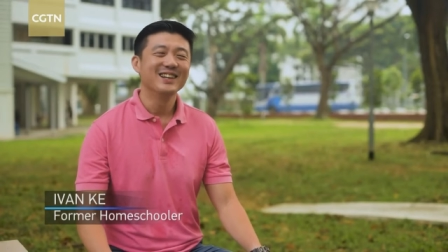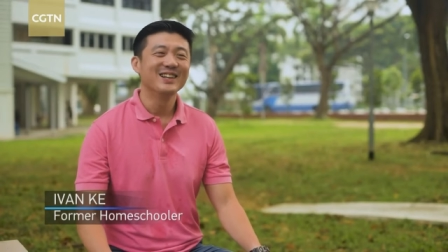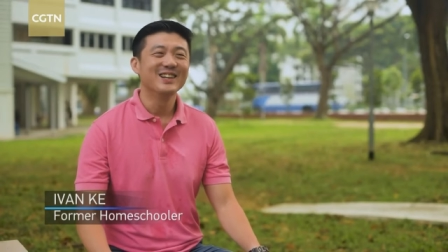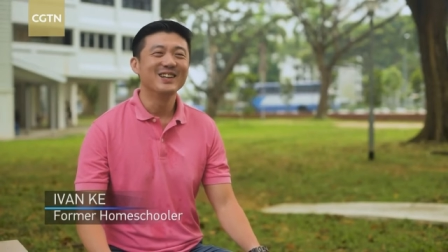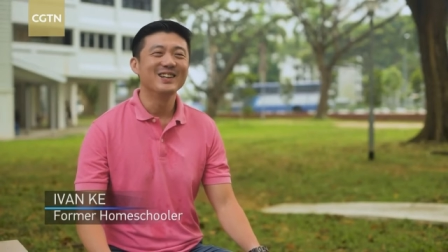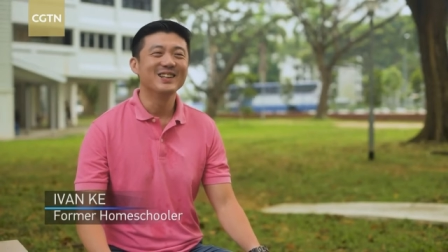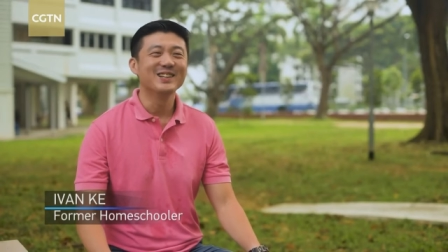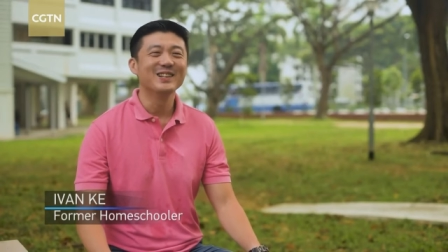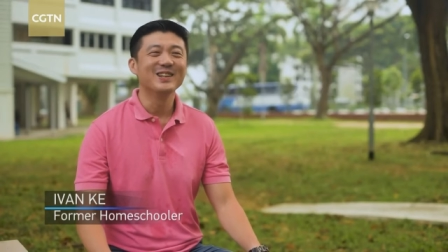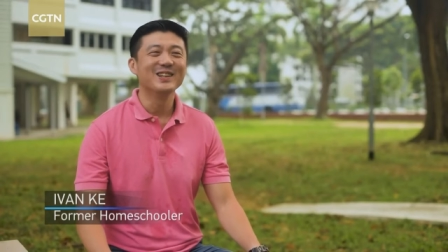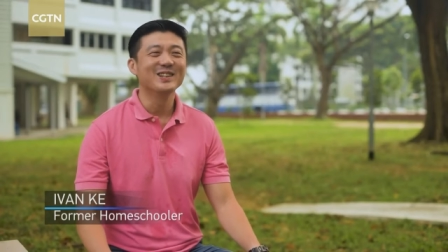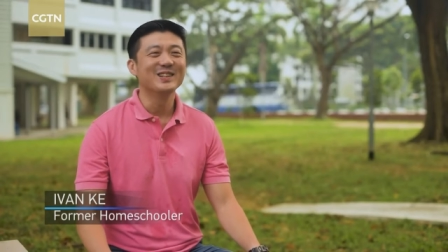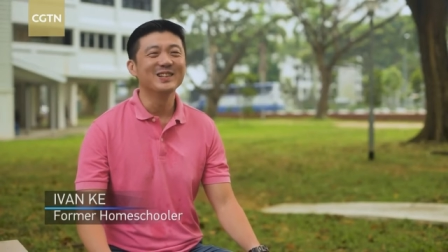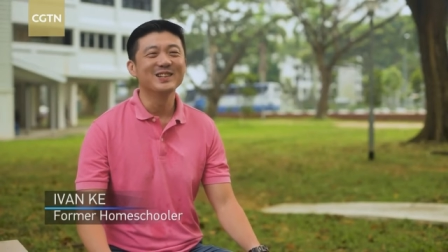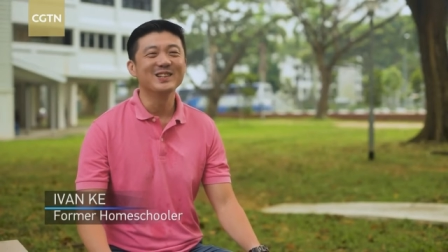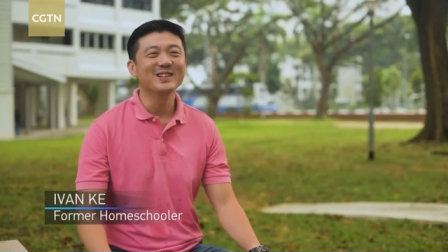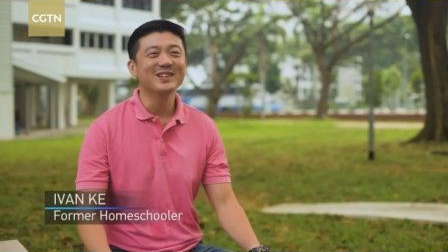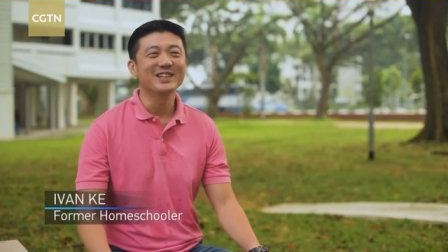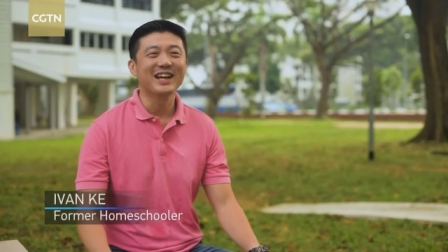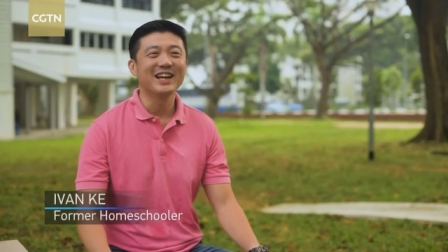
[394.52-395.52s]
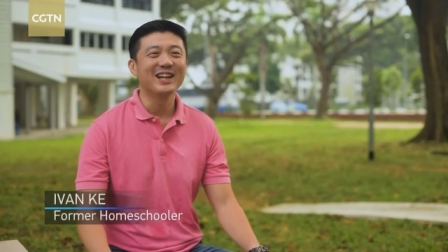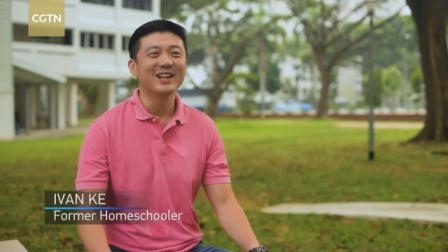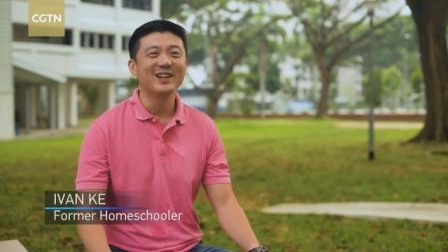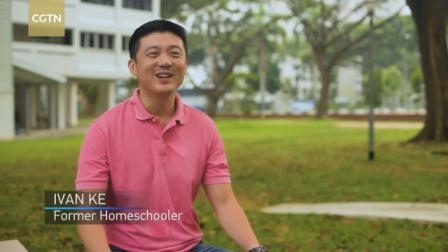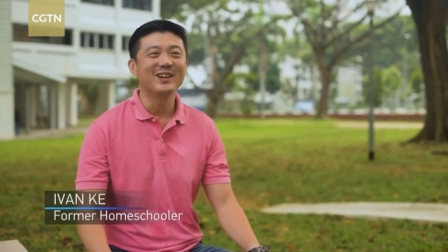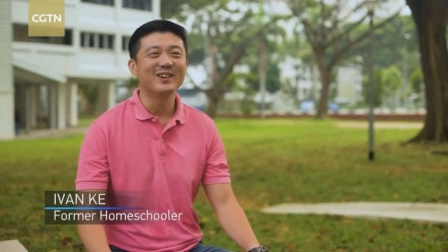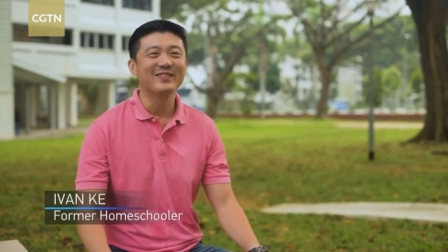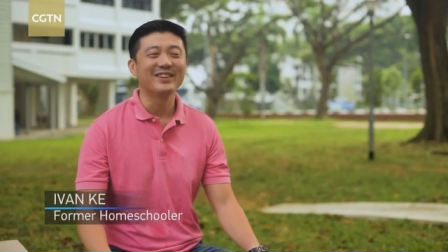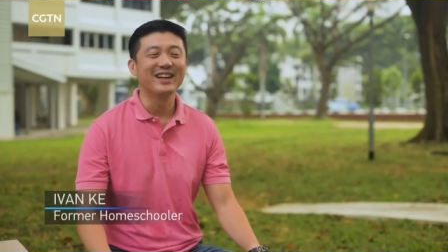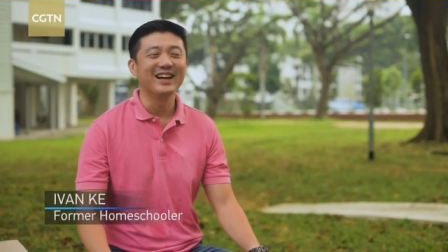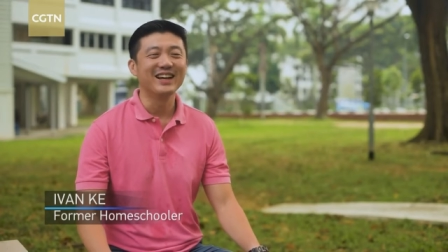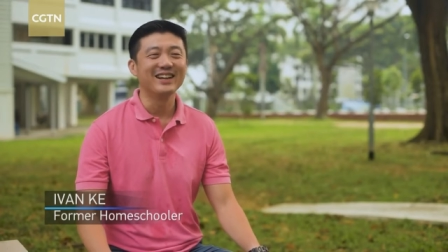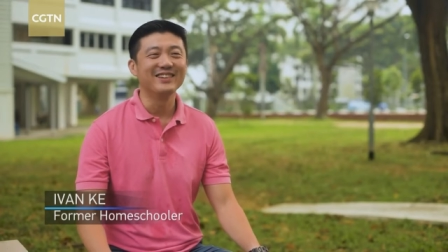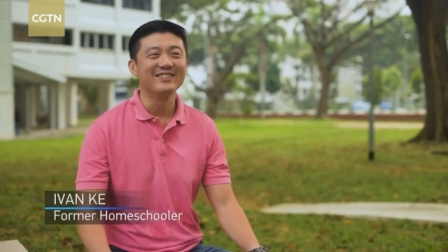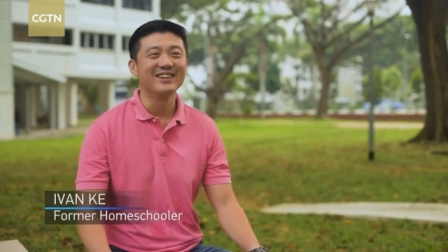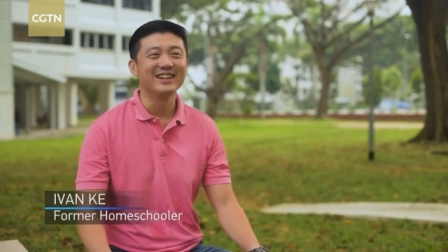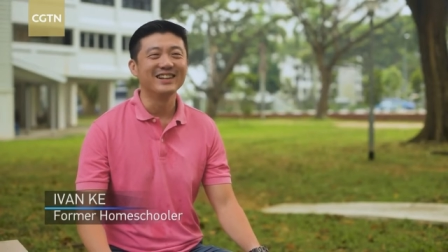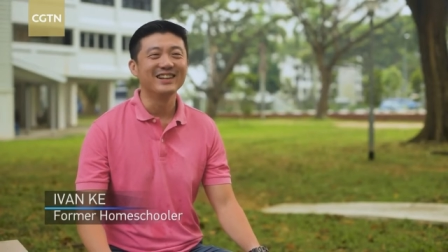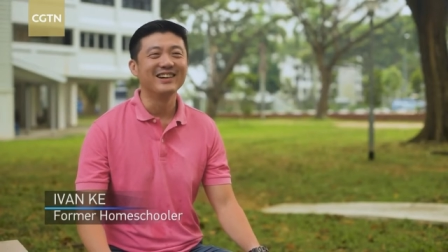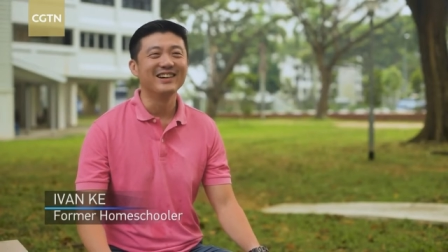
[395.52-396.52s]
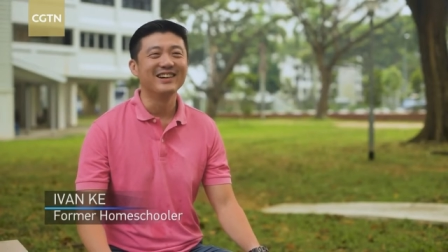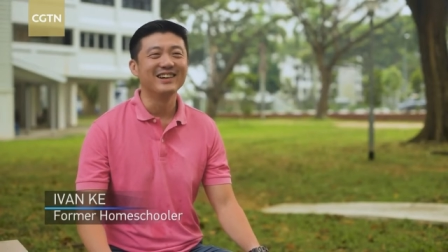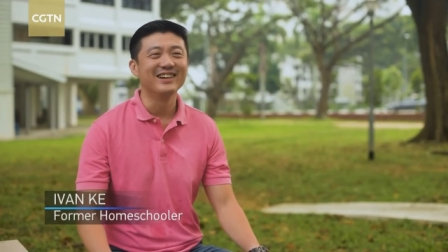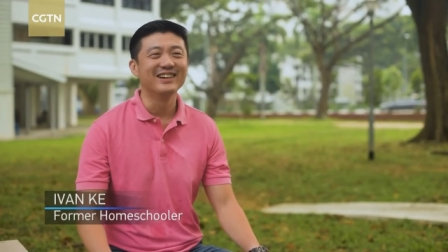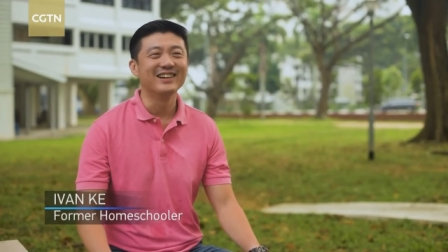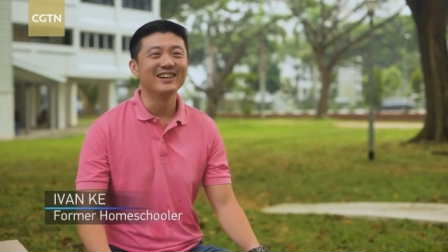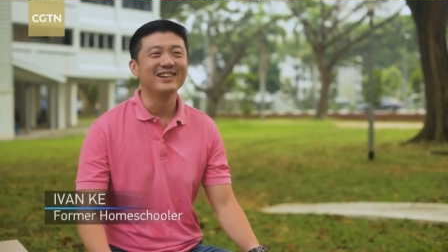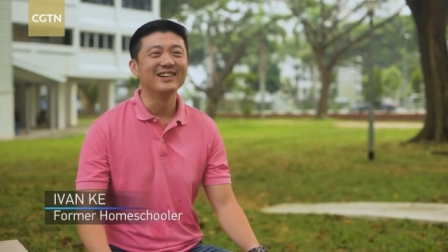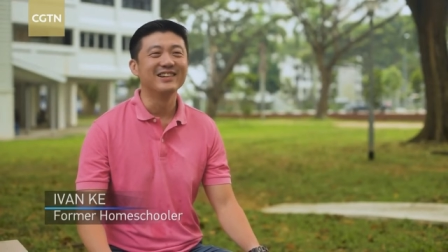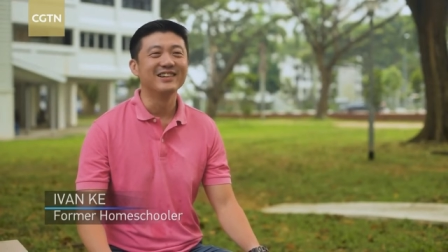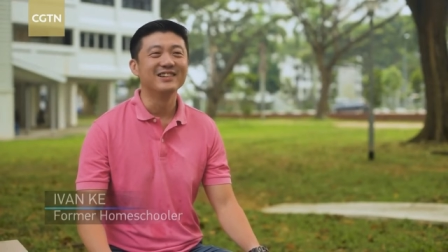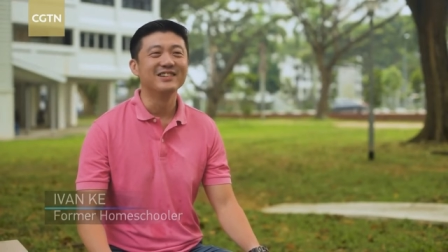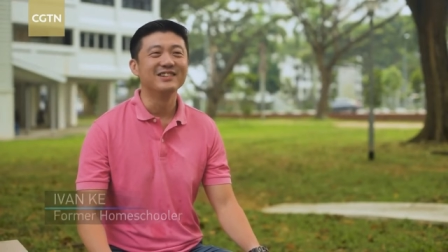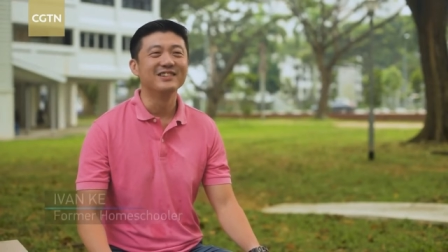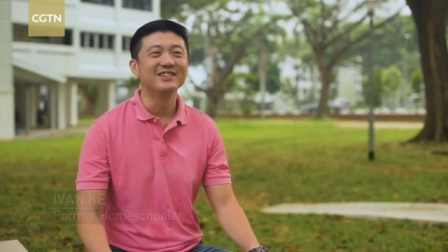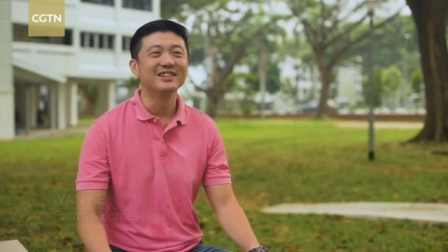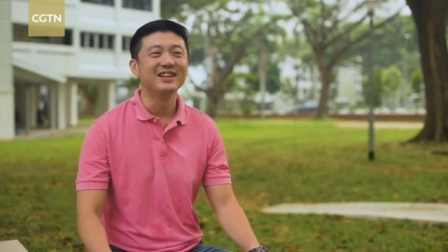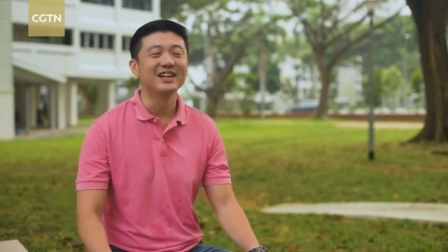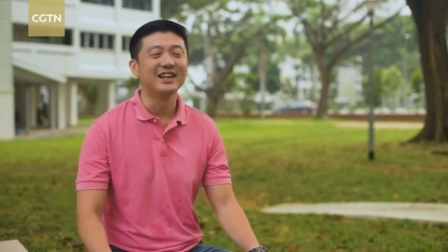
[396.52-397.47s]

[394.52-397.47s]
you know, you don't, you don't get a lot of that when you're, you're alone.